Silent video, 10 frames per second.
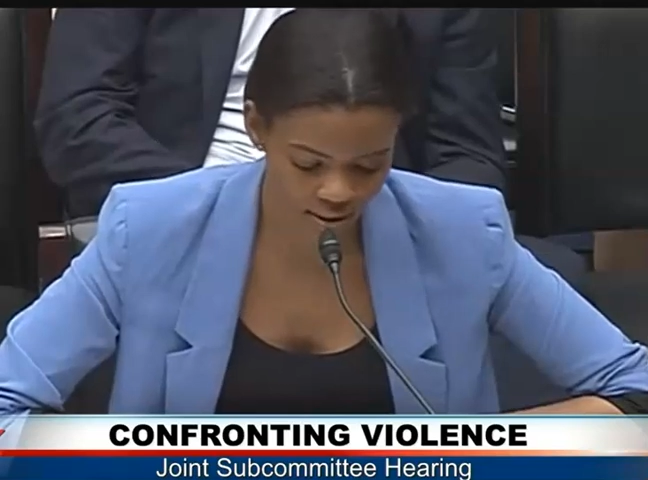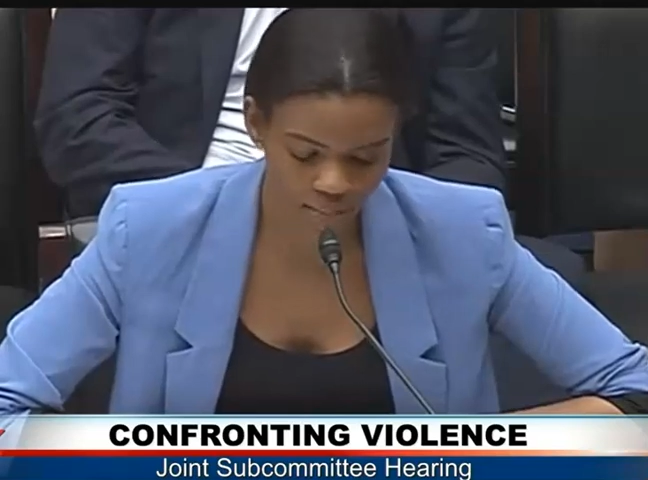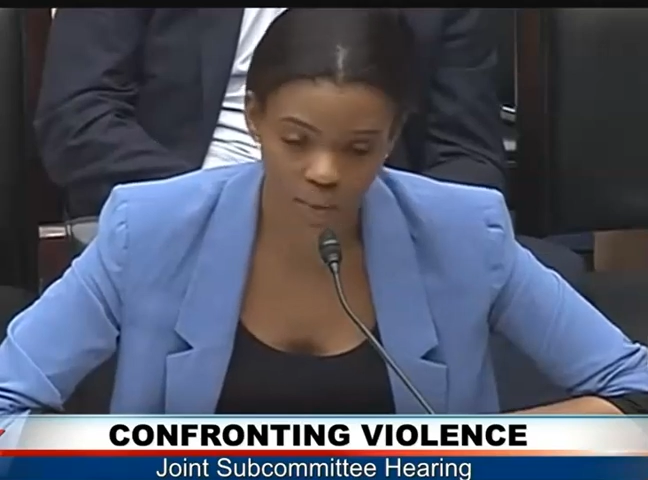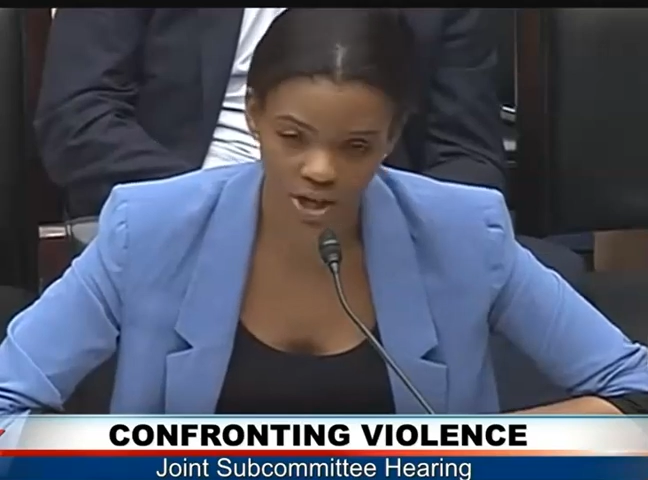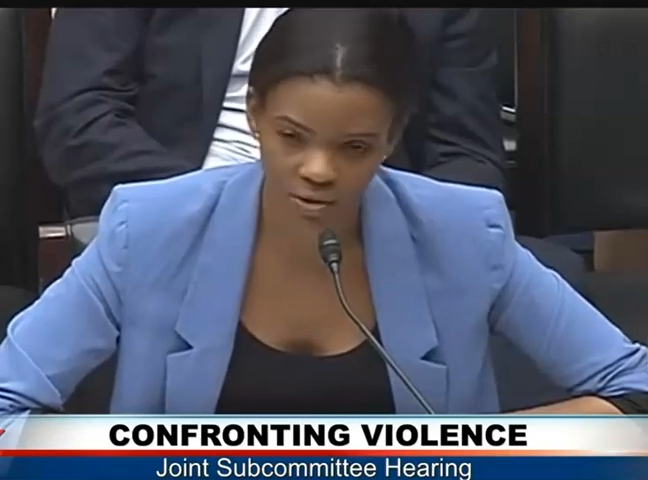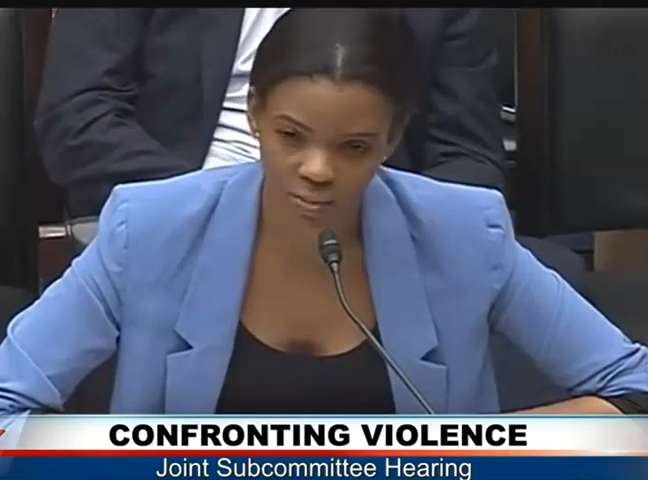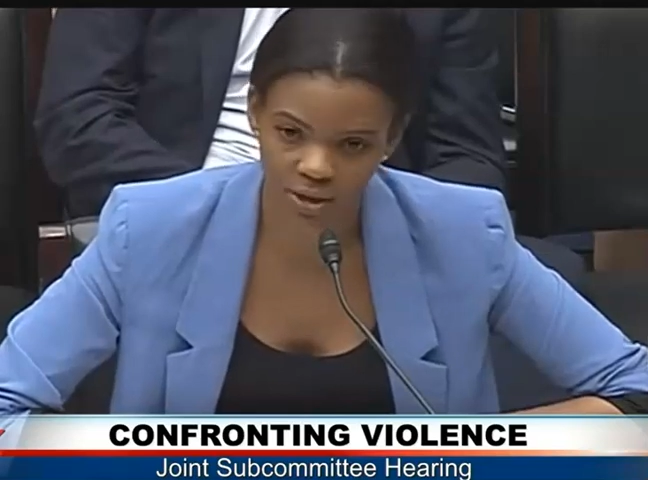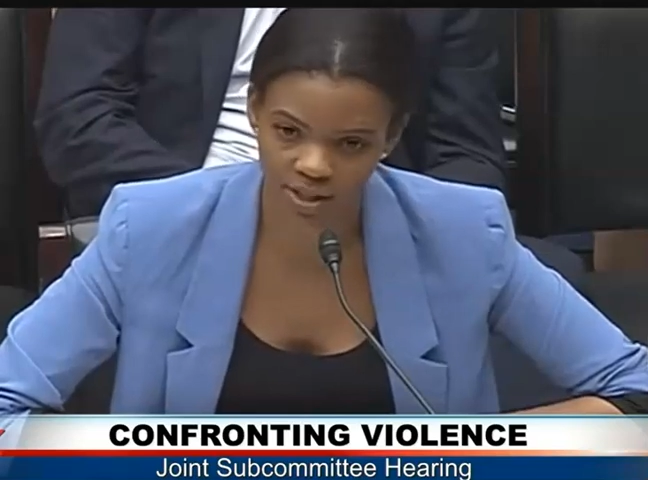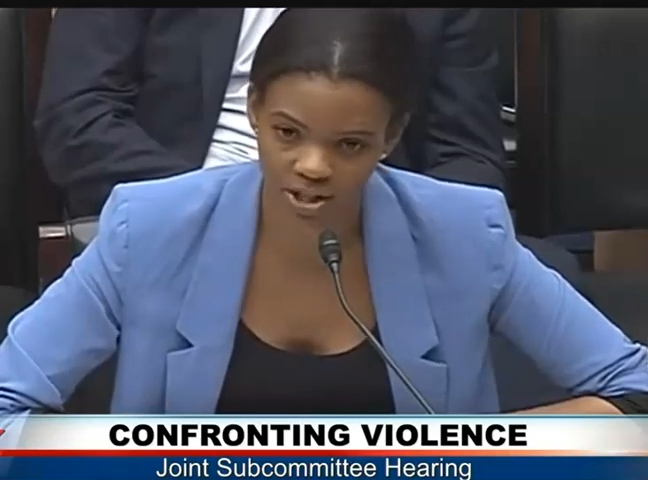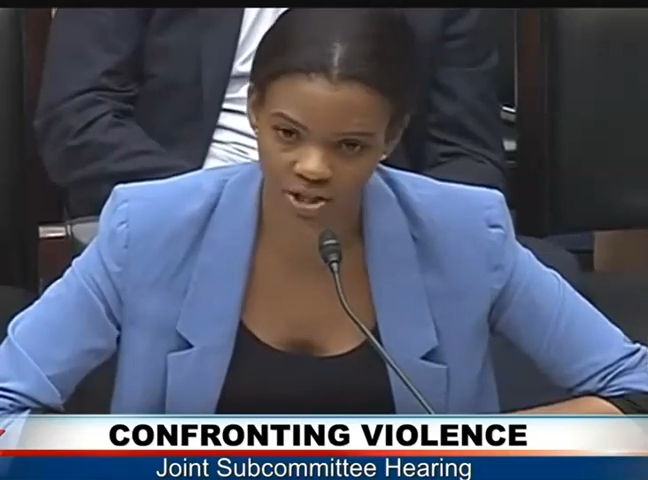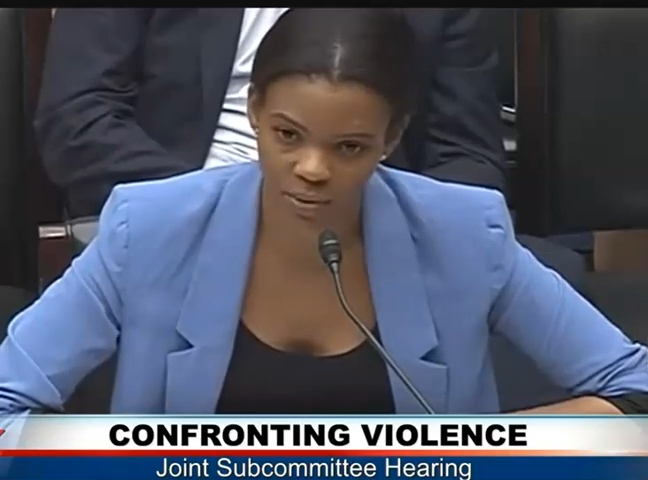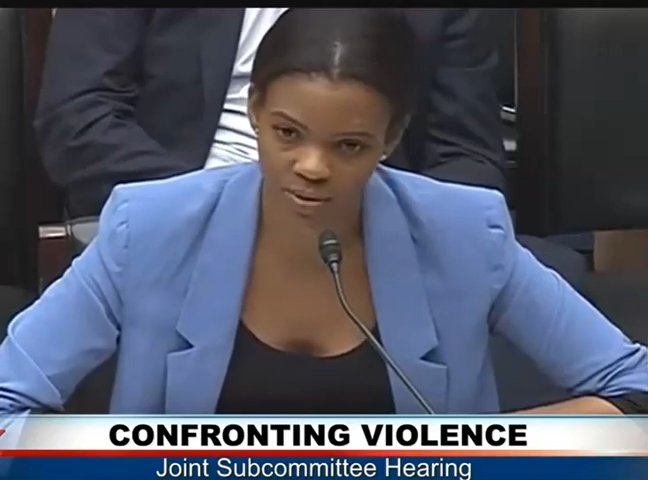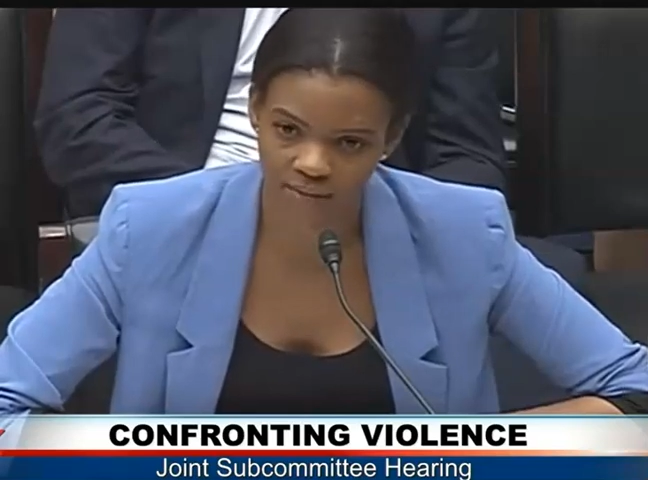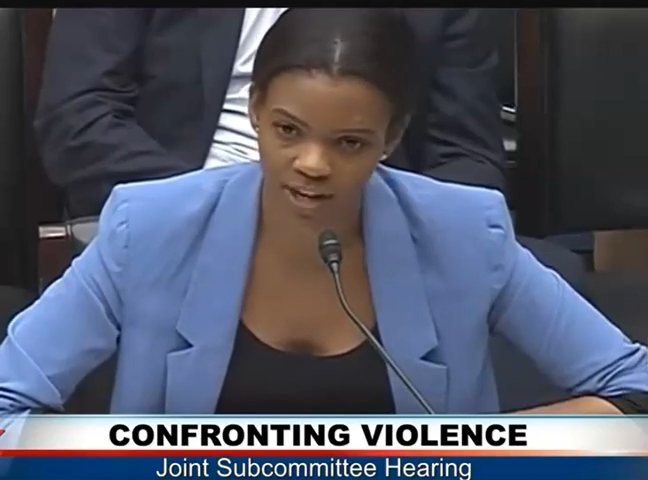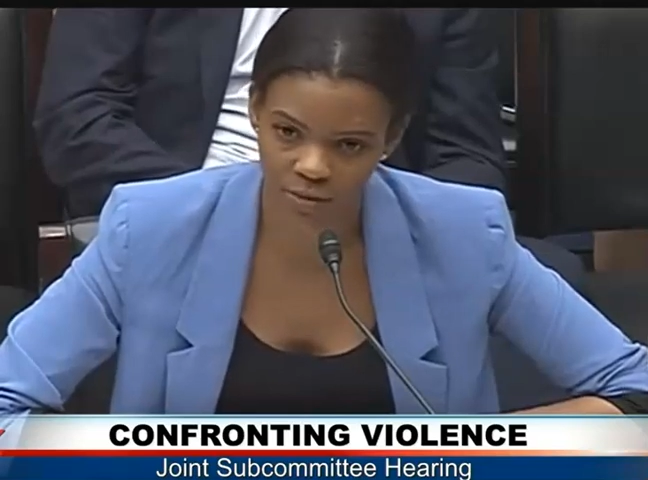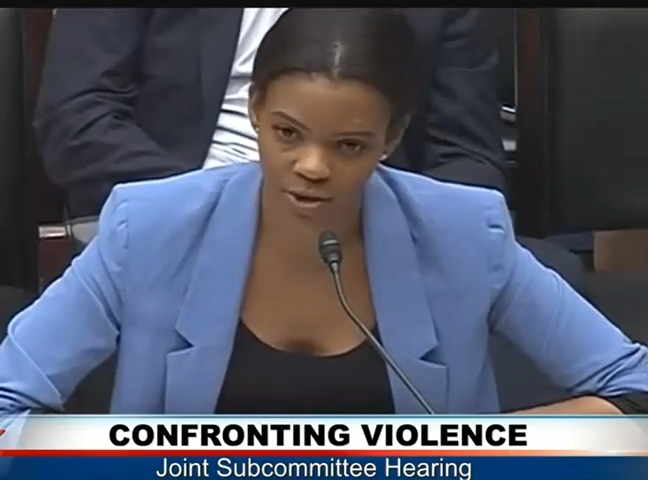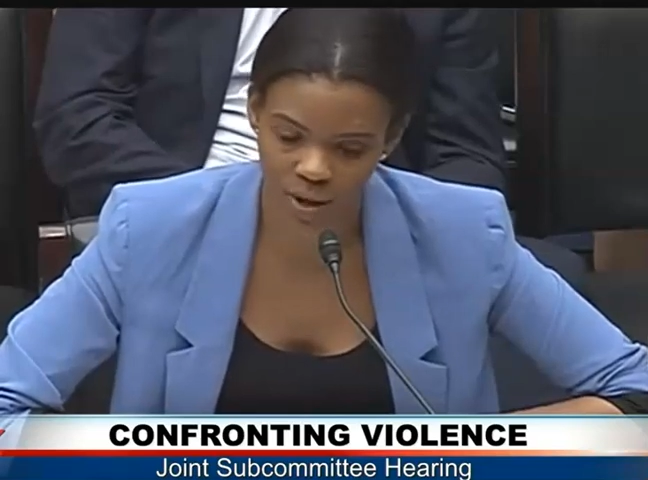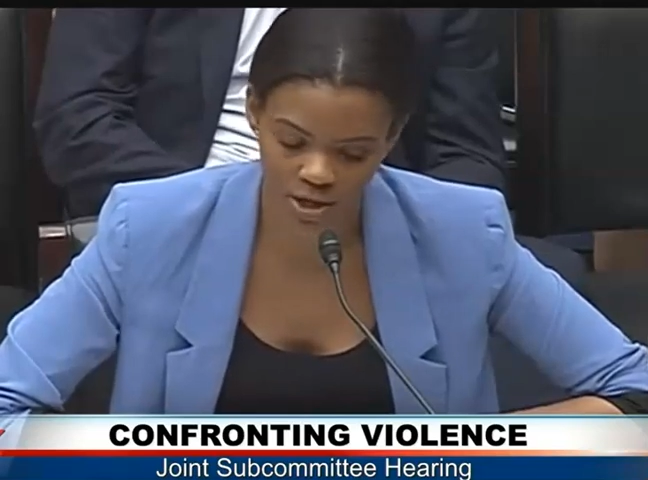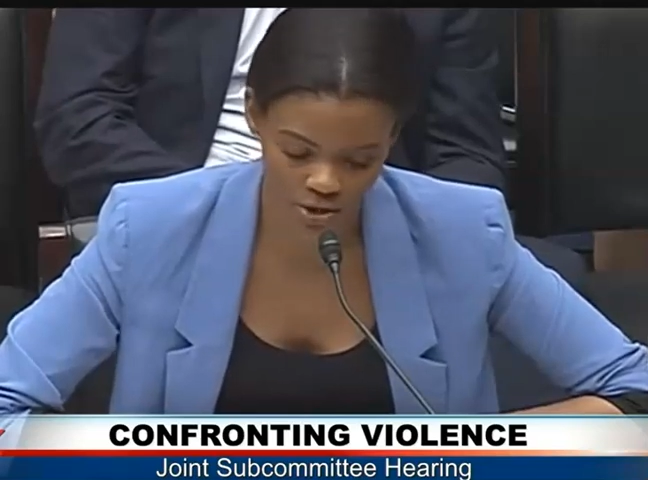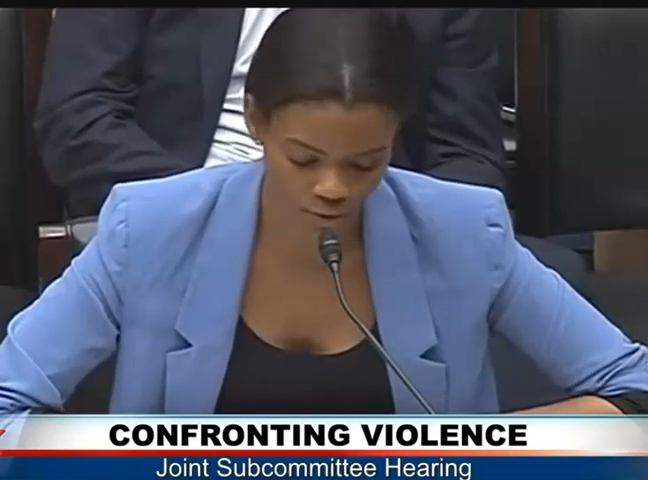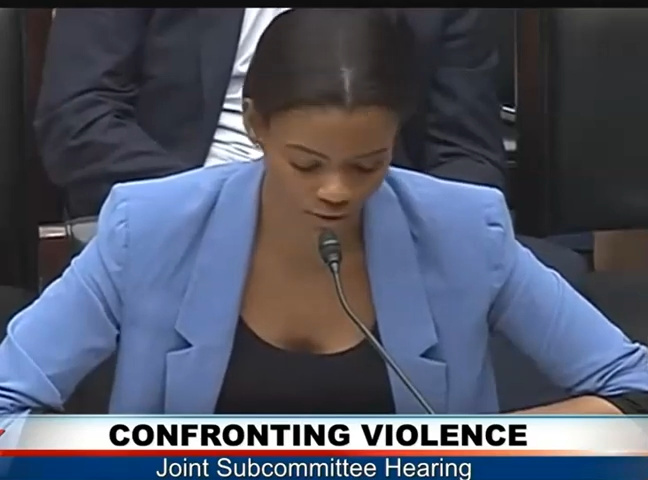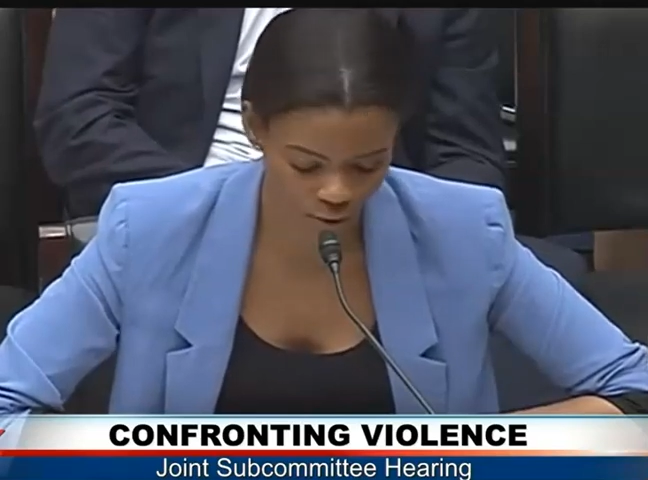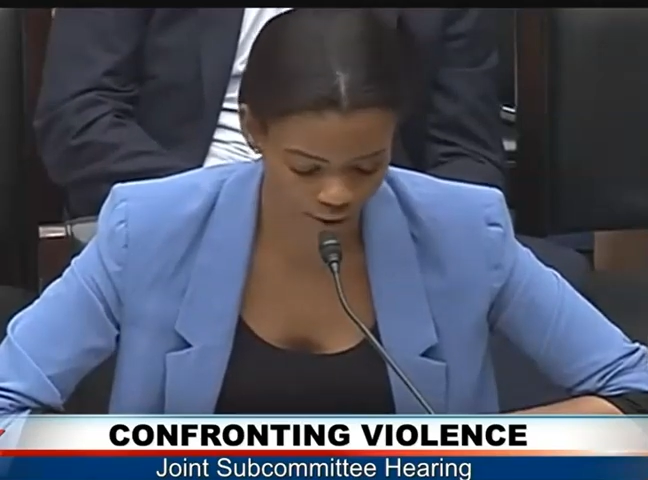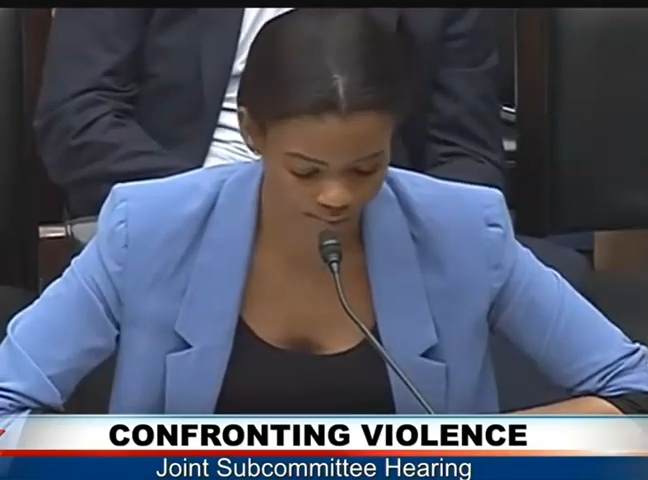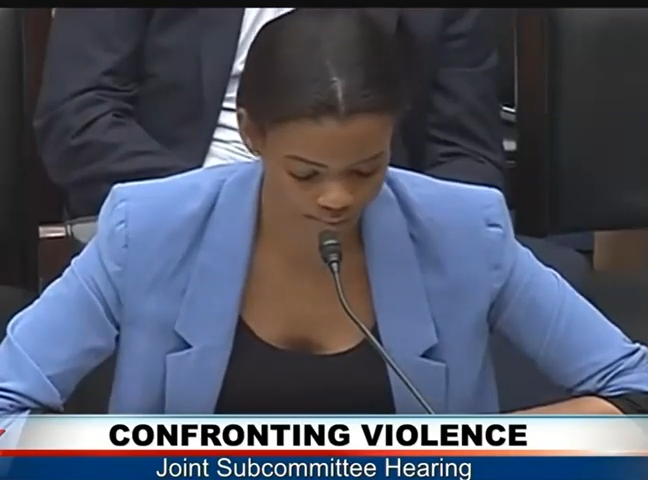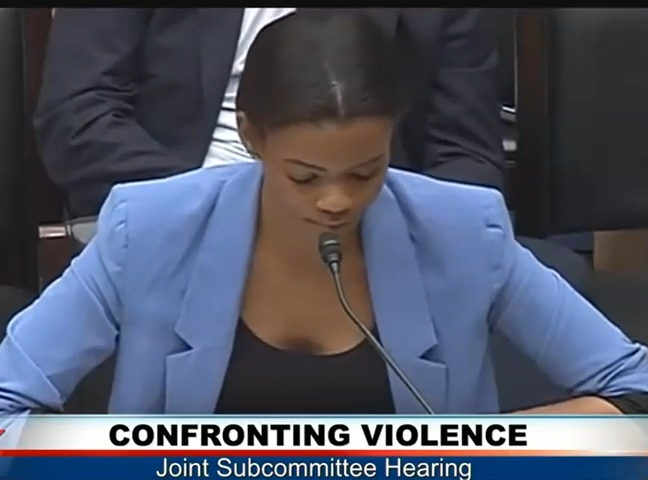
Much bigger issues that they are responsible for.